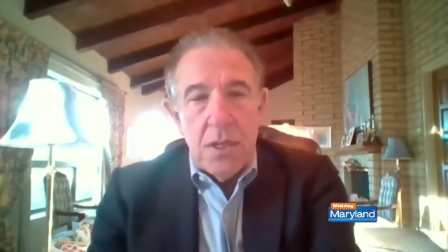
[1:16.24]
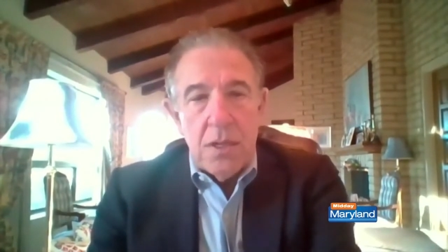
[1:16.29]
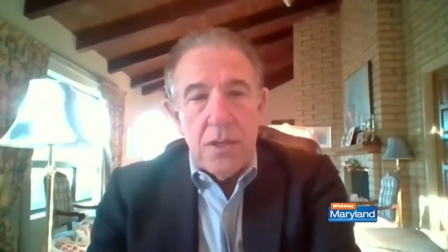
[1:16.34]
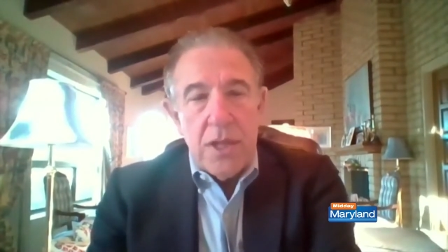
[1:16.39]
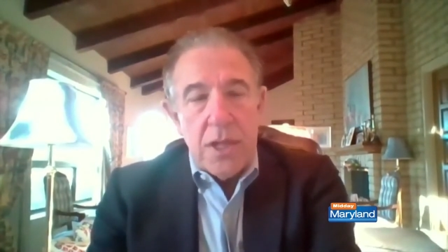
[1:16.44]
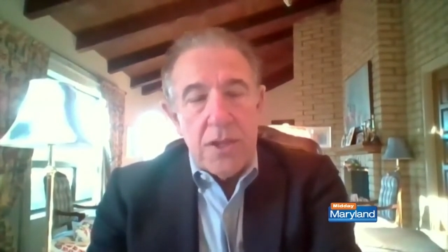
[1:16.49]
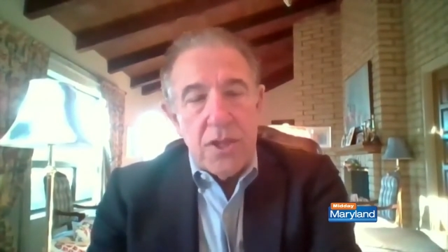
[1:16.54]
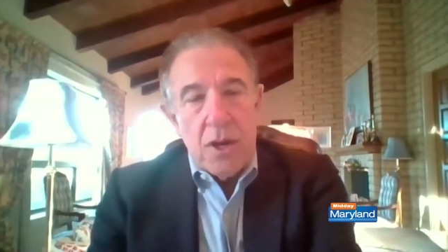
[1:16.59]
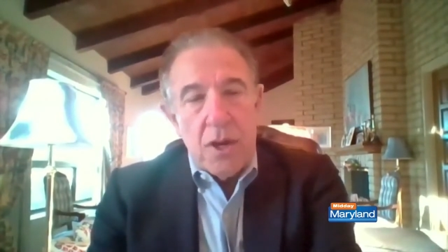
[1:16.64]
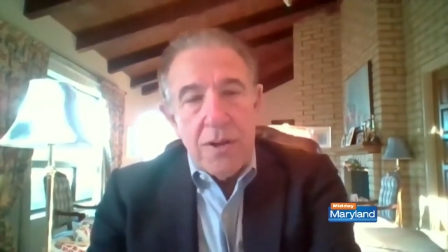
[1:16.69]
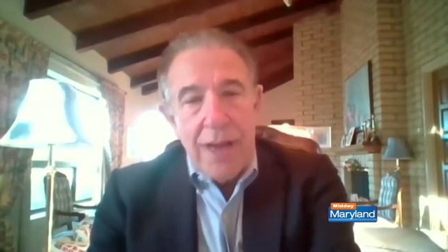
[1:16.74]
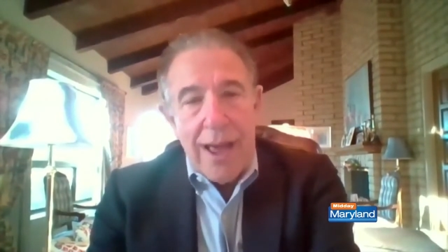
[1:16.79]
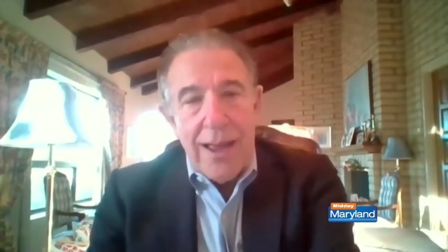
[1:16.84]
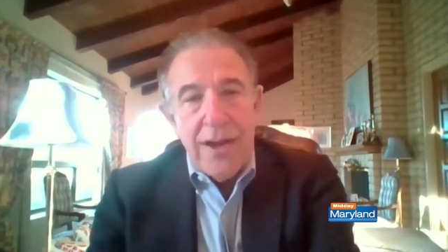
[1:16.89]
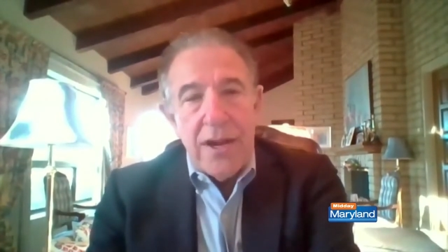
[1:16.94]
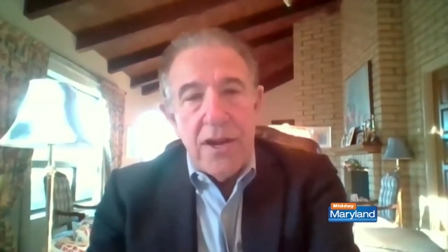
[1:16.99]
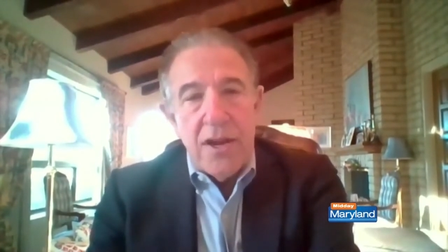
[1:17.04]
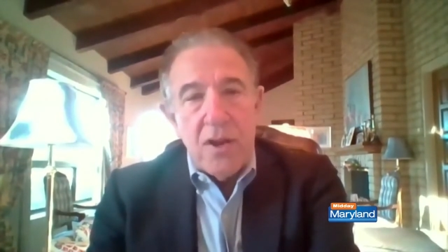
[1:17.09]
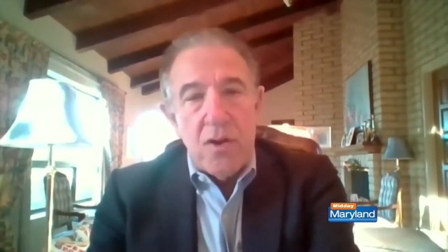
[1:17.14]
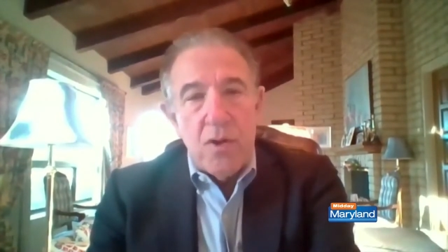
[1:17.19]
that they're
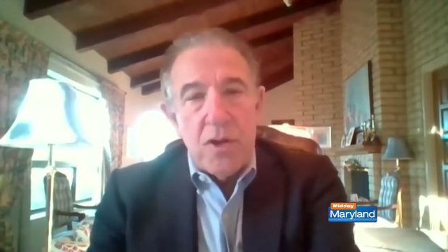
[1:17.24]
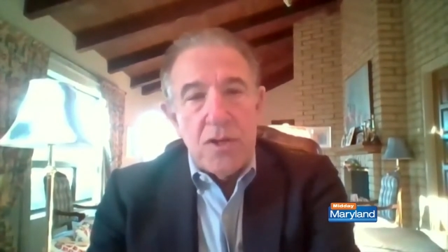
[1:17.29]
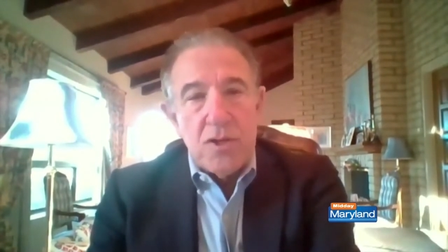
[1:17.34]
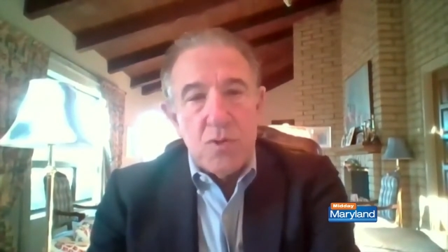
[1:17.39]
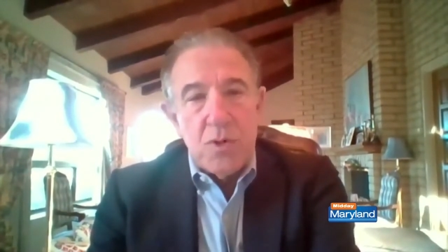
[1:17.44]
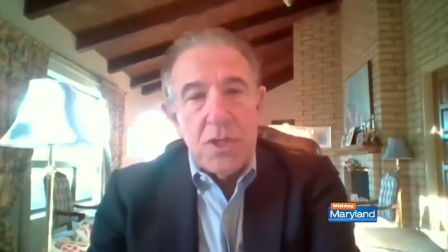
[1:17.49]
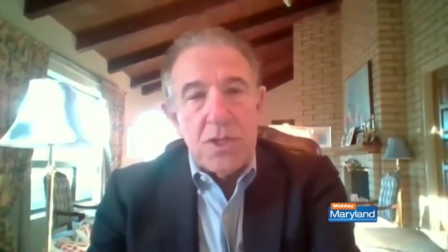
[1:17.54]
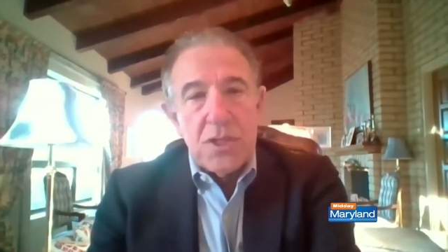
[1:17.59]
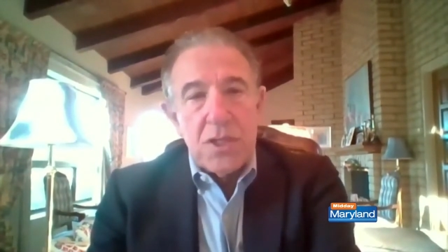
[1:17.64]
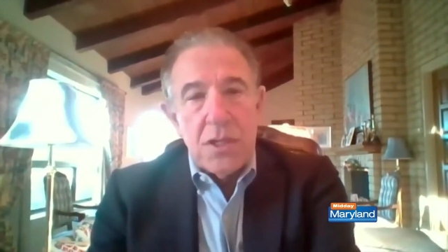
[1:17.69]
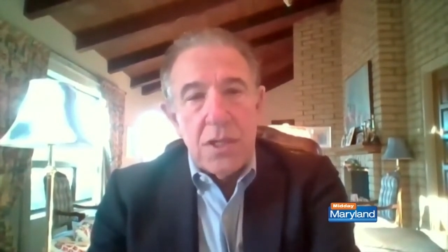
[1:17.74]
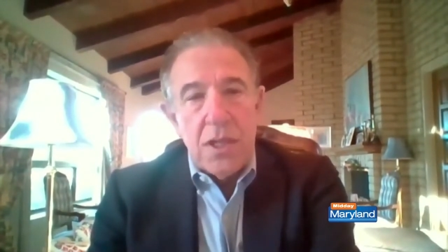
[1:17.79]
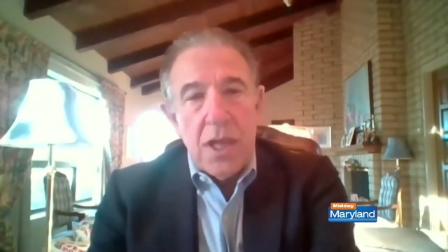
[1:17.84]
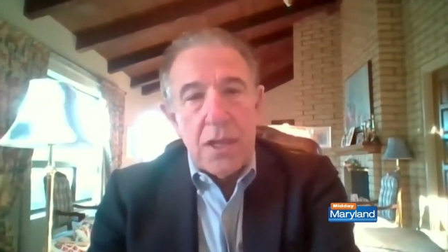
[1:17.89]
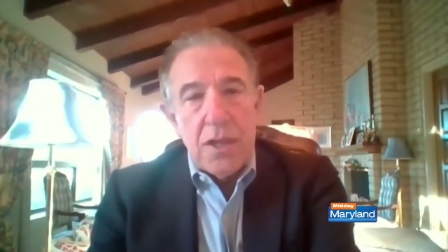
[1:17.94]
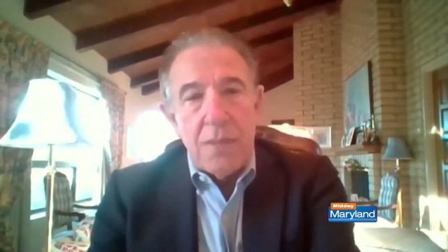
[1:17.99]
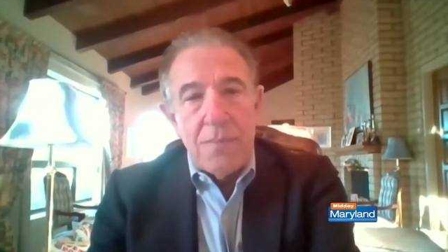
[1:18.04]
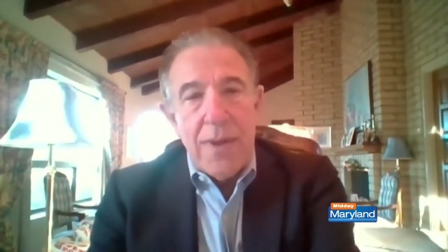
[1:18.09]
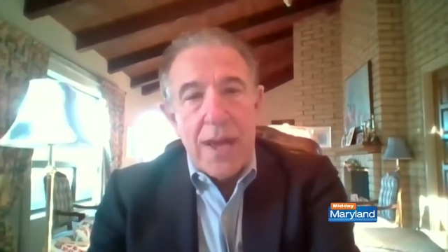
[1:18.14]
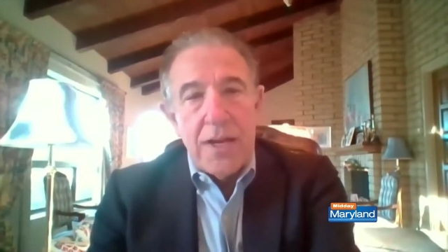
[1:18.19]
not at increased risk and
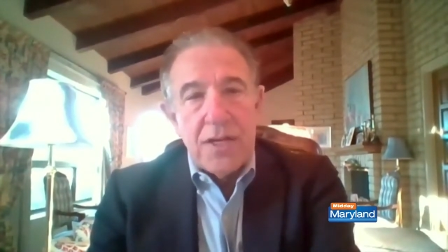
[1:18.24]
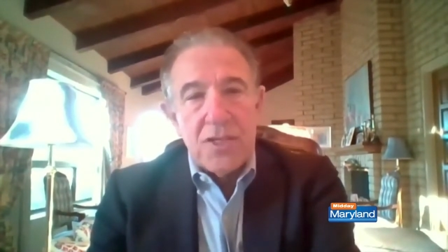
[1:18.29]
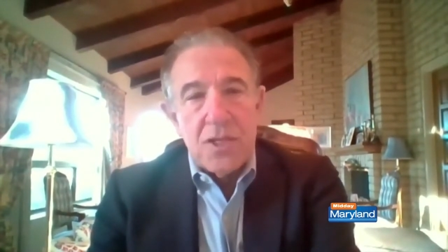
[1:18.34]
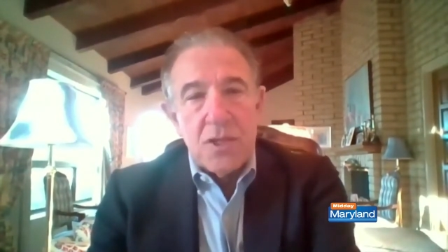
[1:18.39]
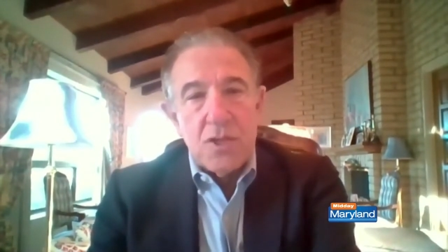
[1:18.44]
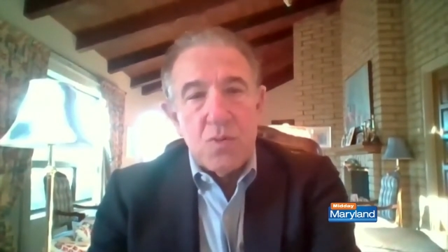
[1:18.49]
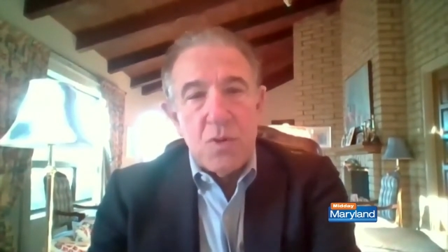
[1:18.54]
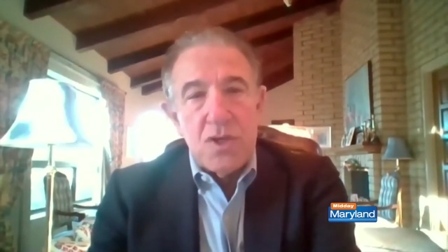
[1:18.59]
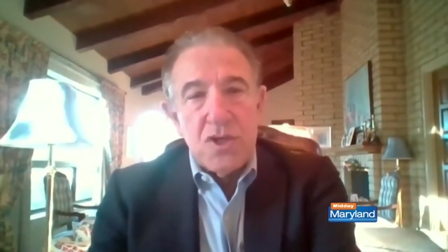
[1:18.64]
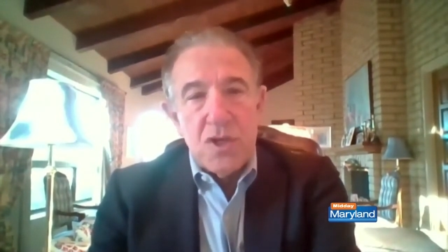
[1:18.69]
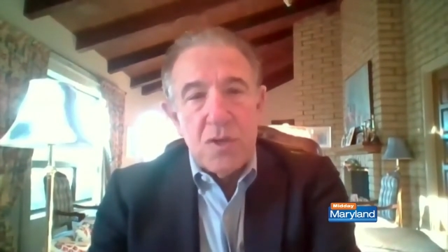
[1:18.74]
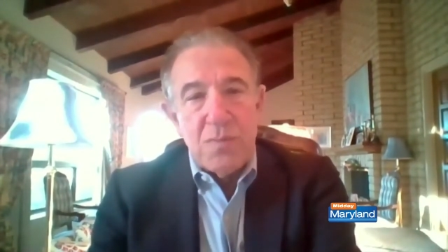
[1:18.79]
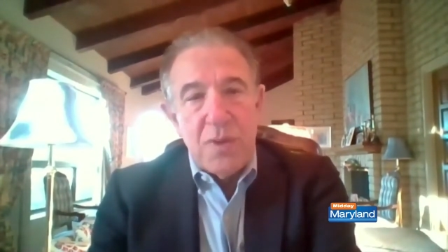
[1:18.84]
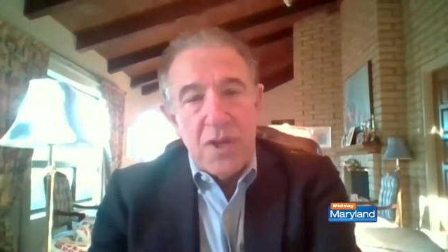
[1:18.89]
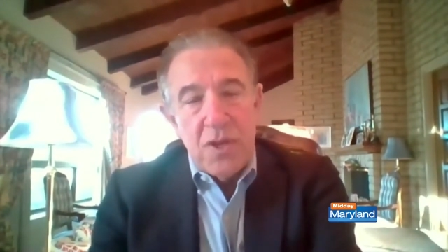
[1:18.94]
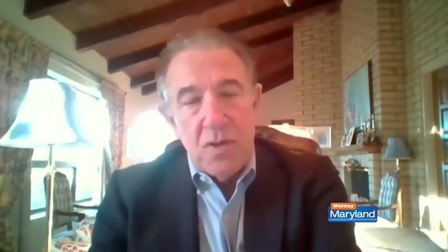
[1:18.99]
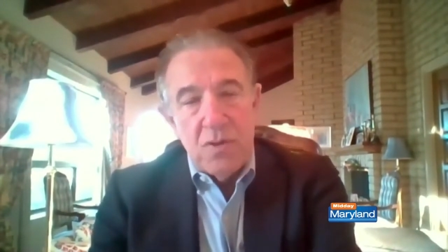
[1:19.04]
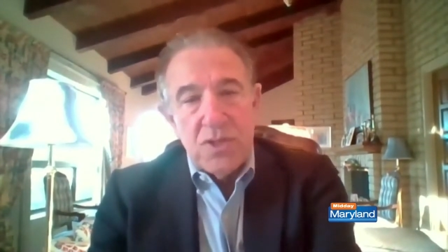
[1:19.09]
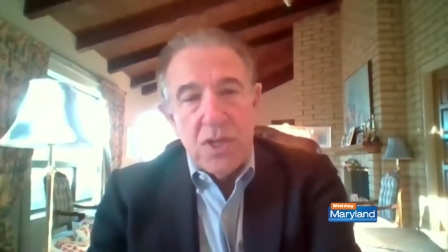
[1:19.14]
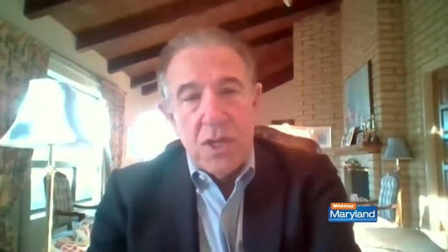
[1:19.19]
that the medicines we should
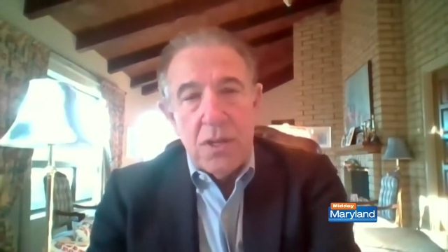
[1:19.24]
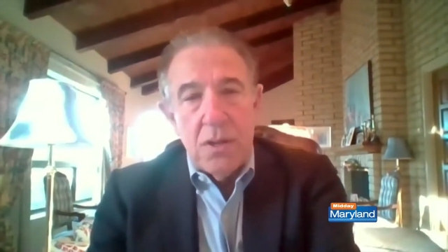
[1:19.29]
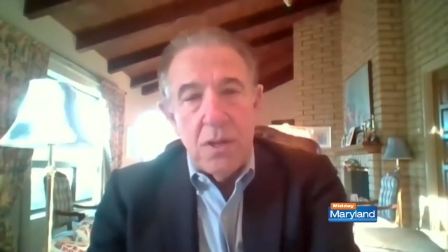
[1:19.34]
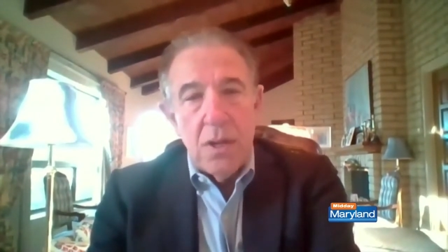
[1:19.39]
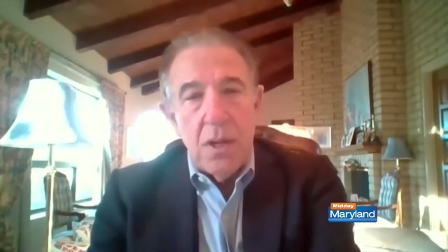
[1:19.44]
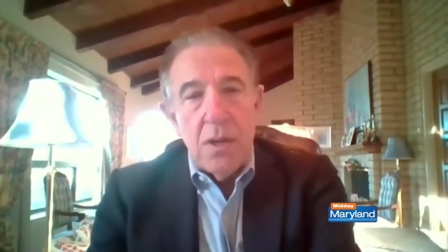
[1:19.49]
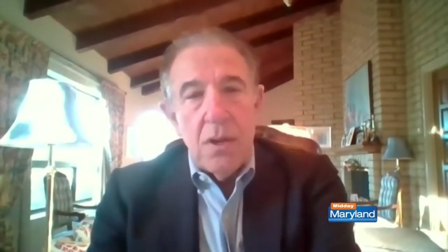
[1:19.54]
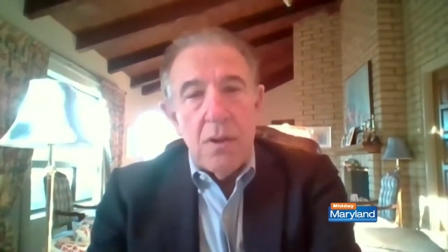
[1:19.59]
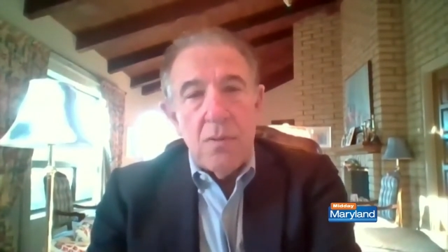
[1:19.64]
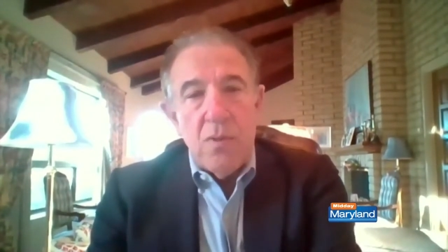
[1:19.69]
be using